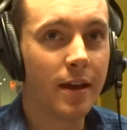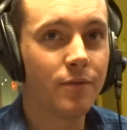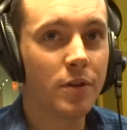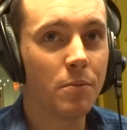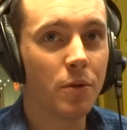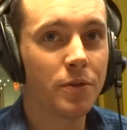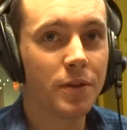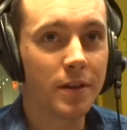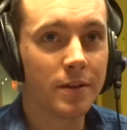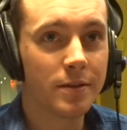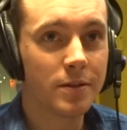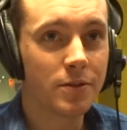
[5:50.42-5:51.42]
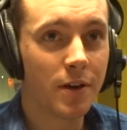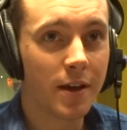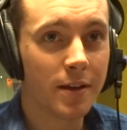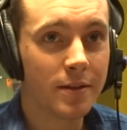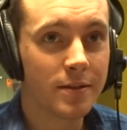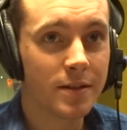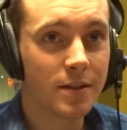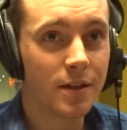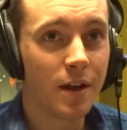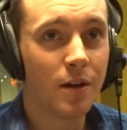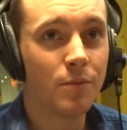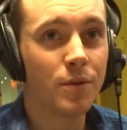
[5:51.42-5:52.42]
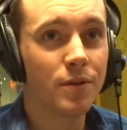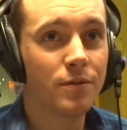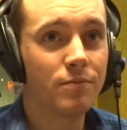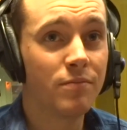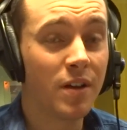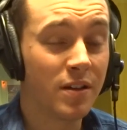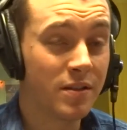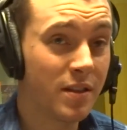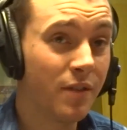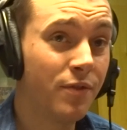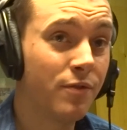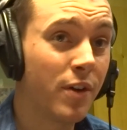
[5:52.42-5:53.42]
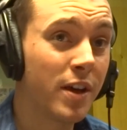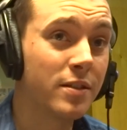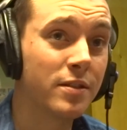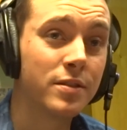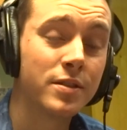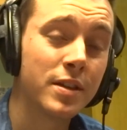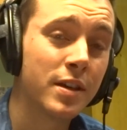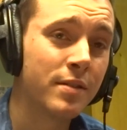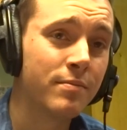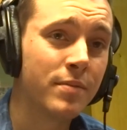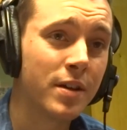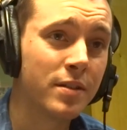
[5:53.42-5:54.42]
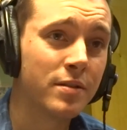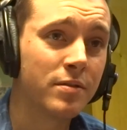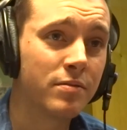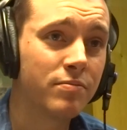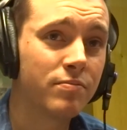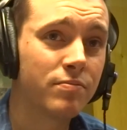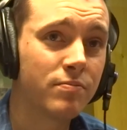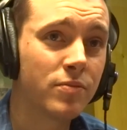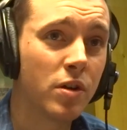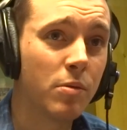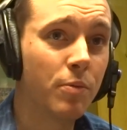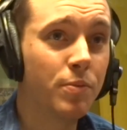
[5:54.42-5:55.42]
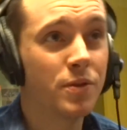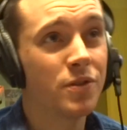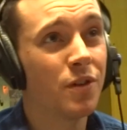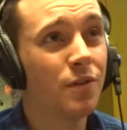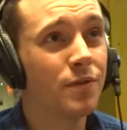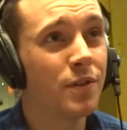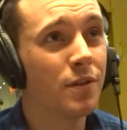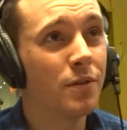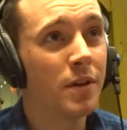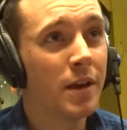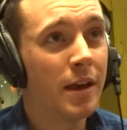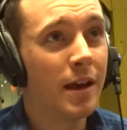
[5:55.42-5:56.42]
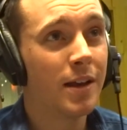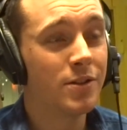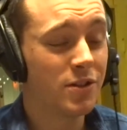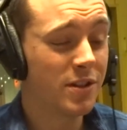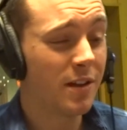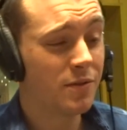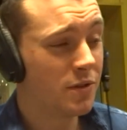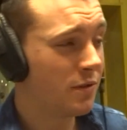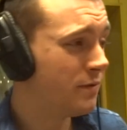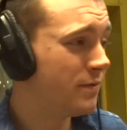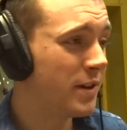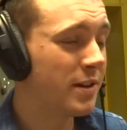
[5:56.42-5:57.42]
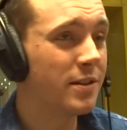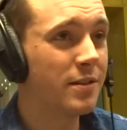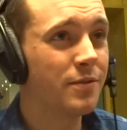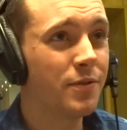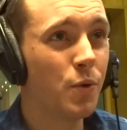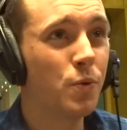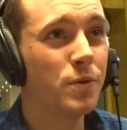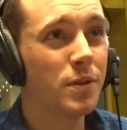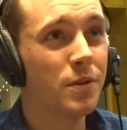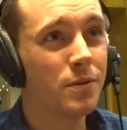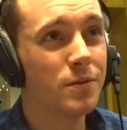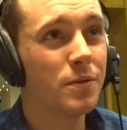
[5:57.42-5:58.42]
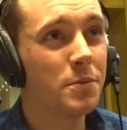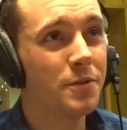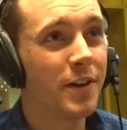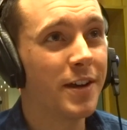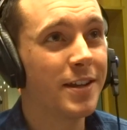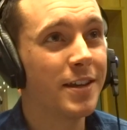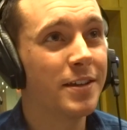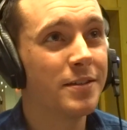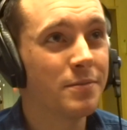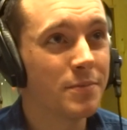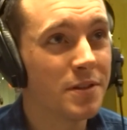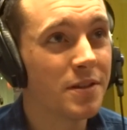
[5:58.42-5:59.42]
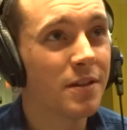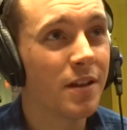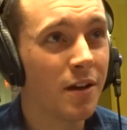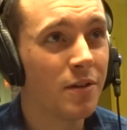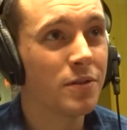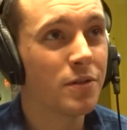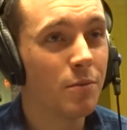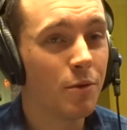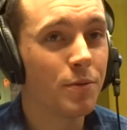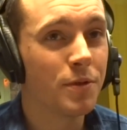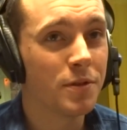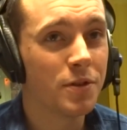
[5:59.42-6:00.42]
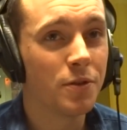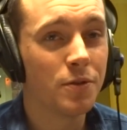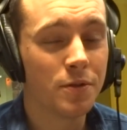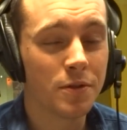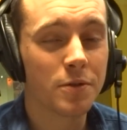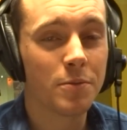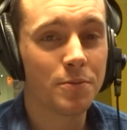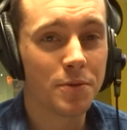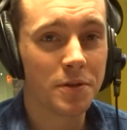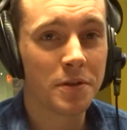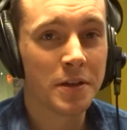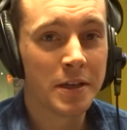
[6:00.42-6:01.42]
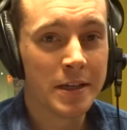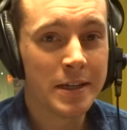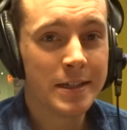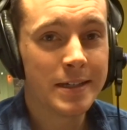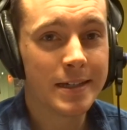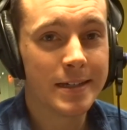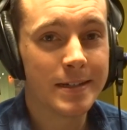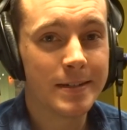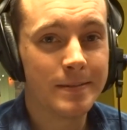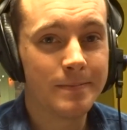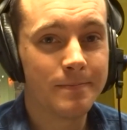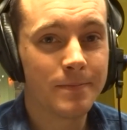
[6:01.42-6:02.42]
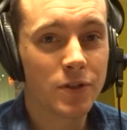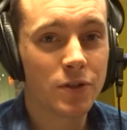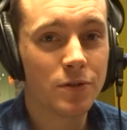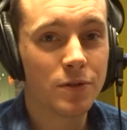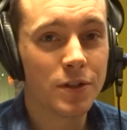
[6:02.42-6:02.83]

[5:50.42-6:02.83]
every month I try and sit down with different writers and come up with stuff, you know. I'd just have stuff written in the phone, you know, a couple of ideas, and we'd sit down and come up with a tune or come up with a so